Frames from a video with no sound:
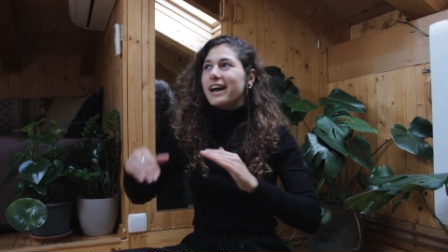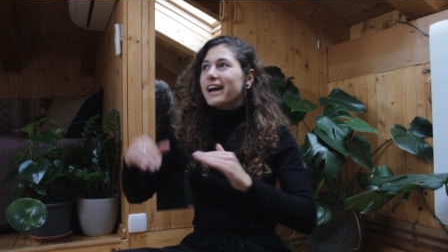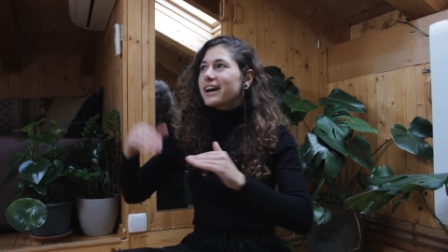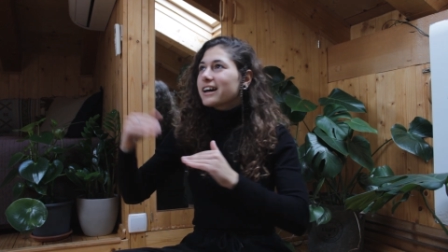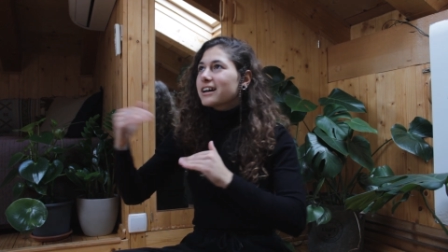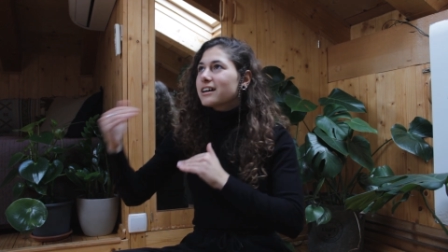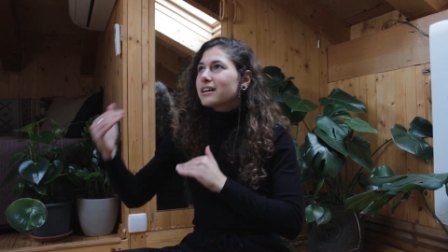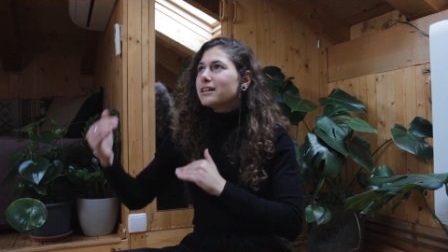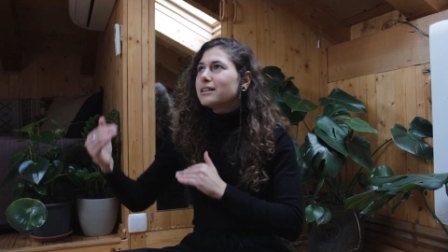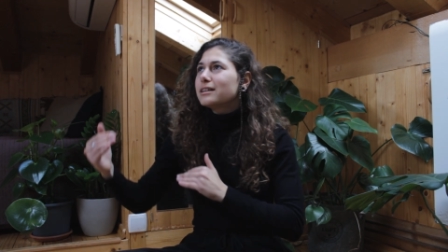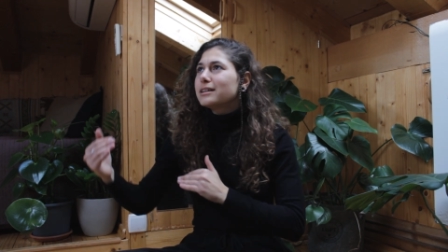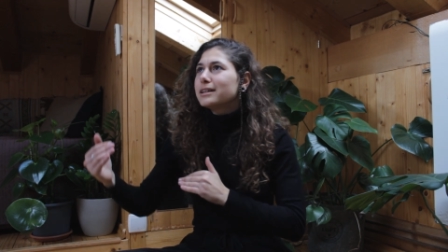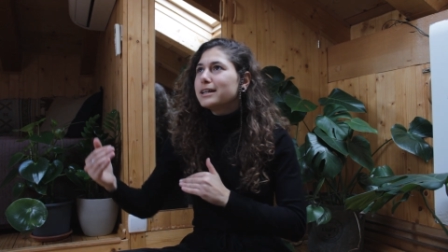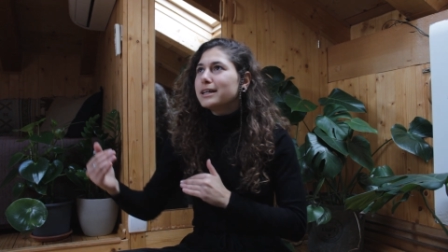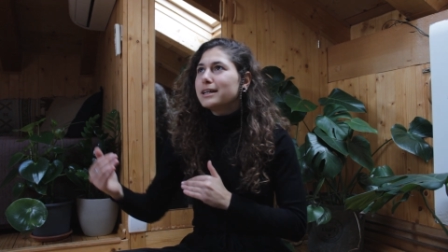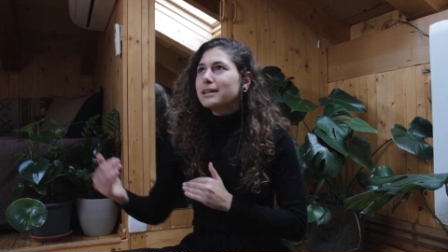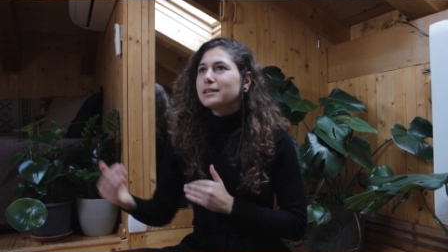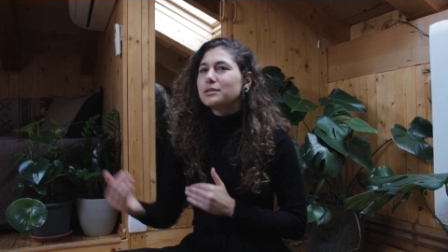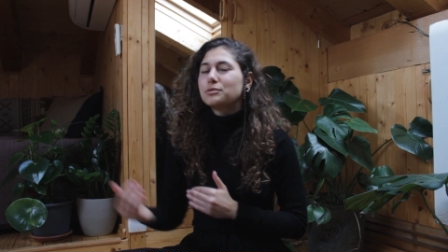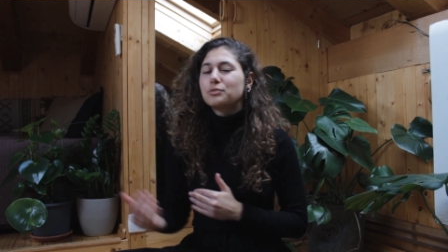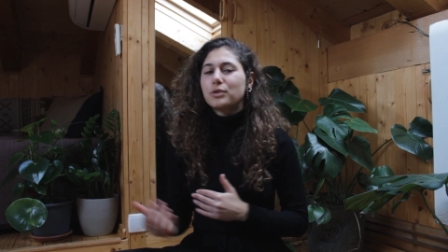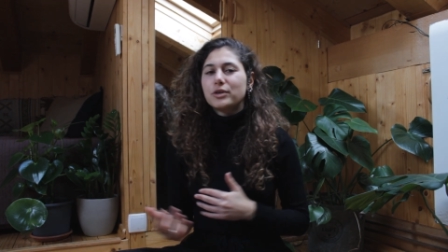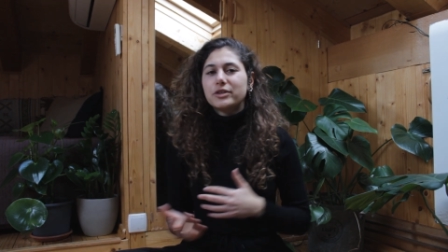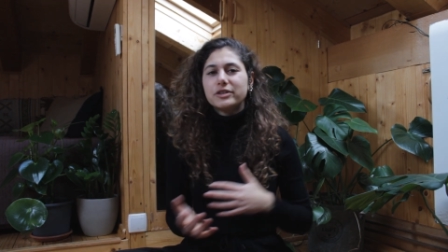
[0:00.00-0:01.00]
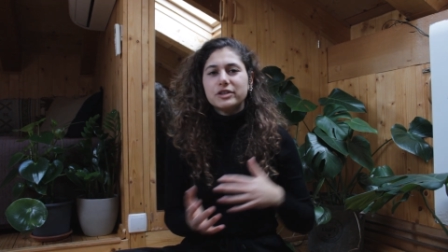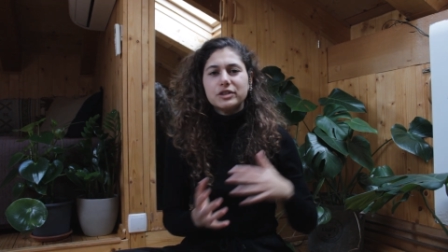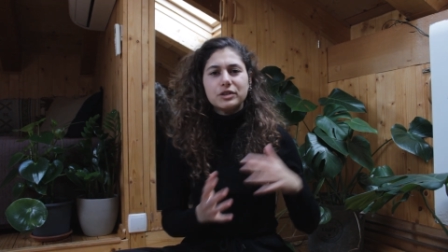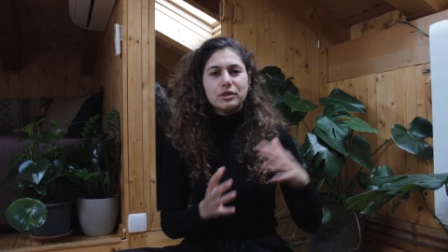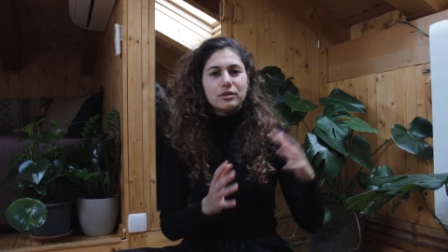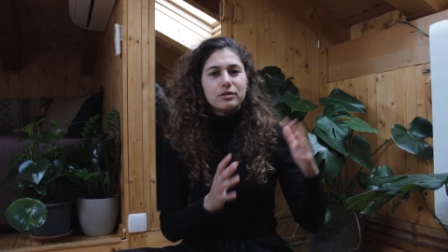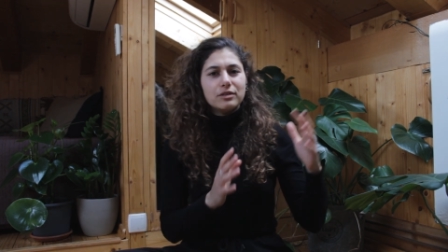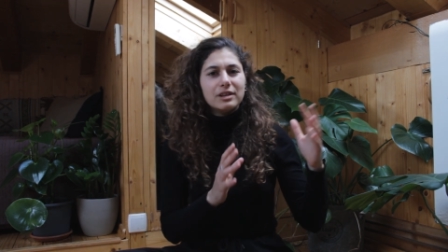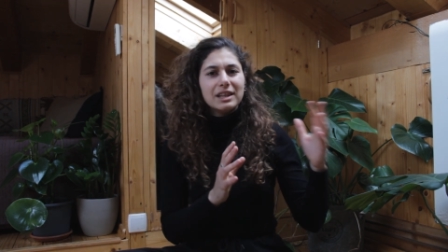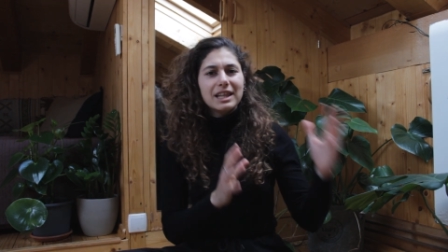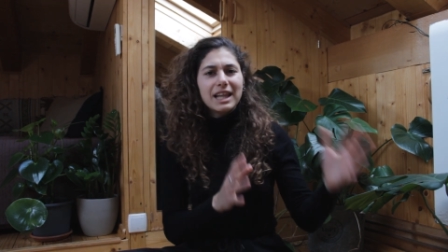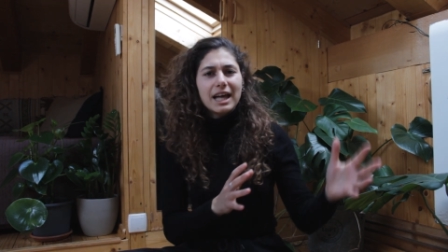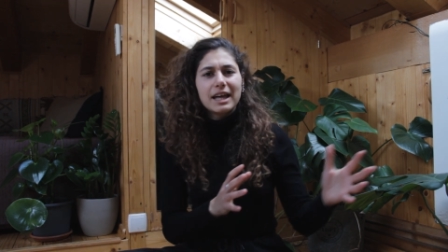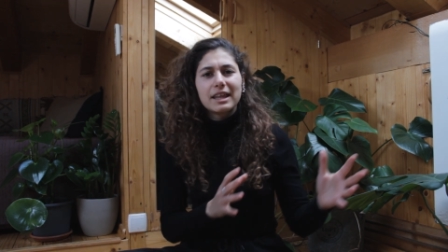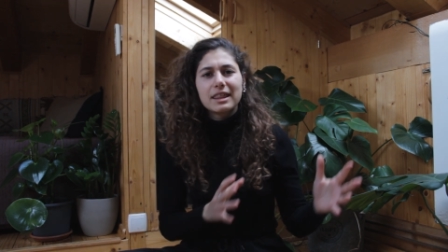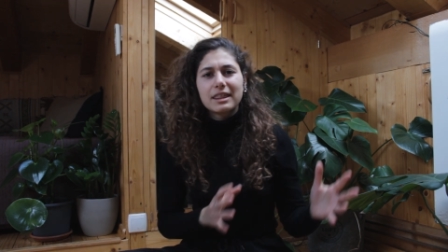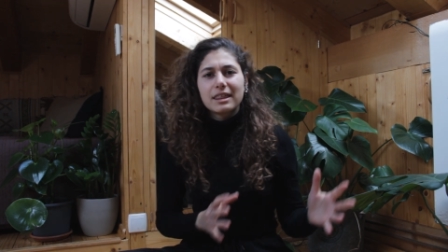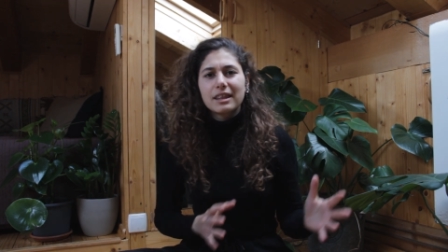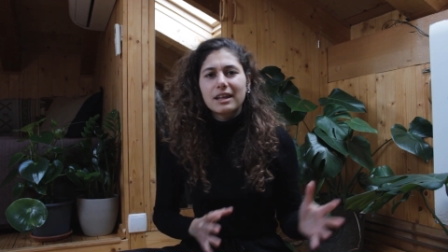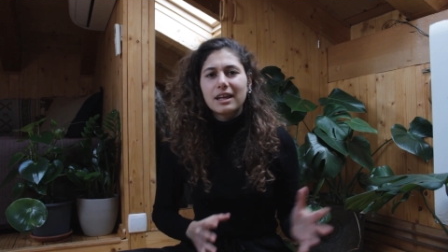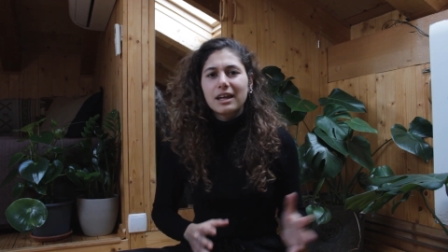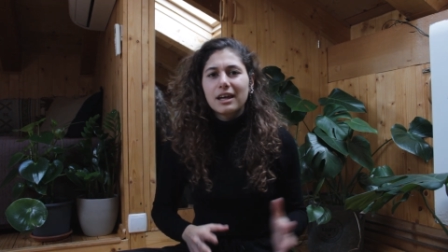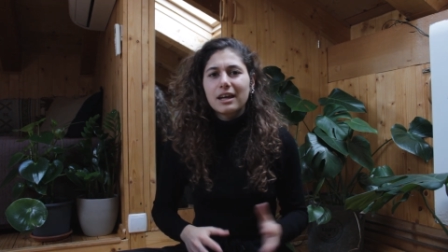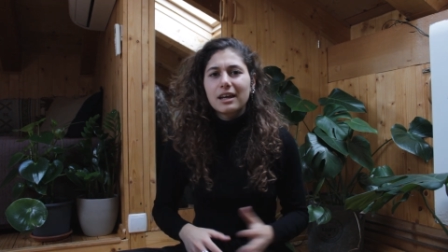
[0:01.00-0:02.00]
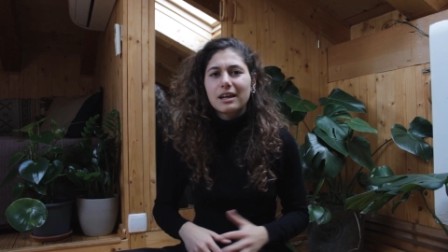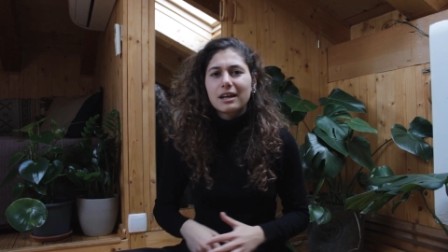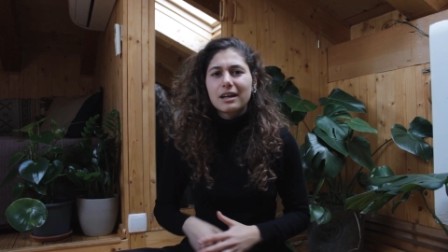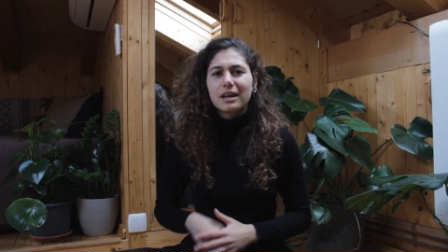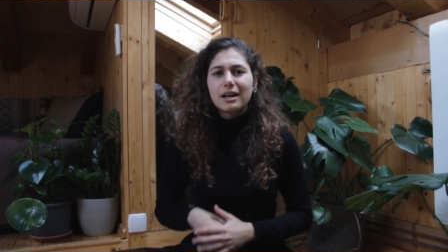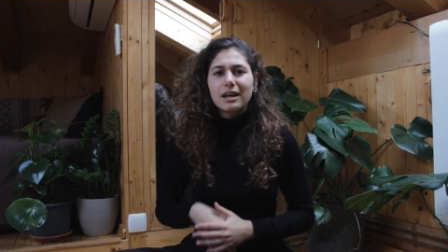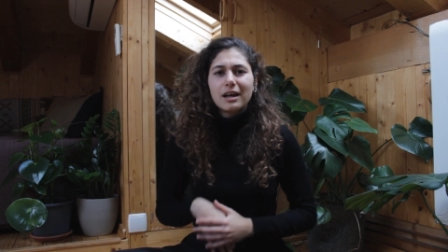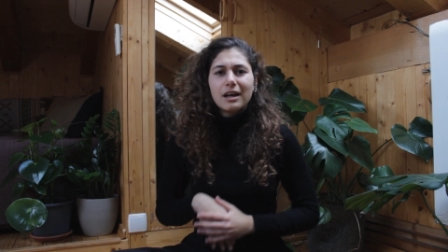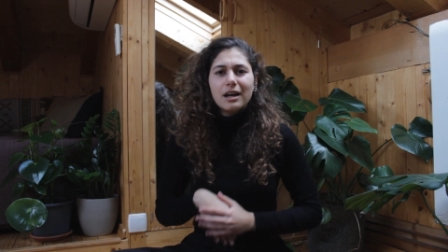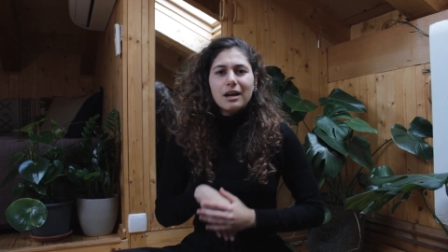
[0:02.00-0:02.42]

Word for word: angle it, where is the good lighting,